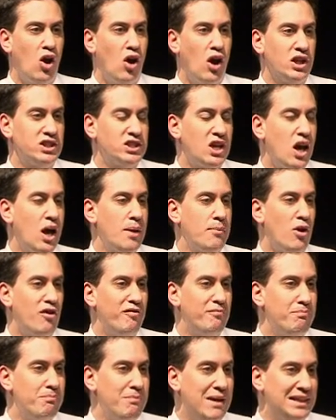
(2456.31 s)
a time
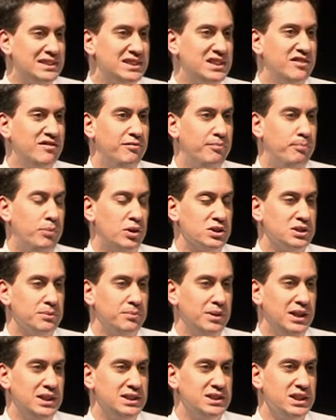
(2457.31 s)
of massive
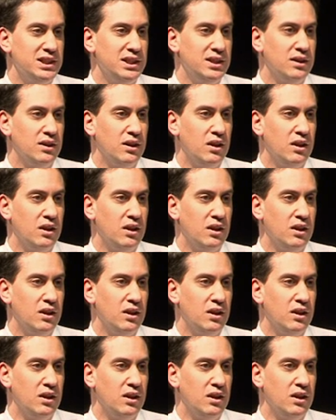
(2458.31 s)
possibility.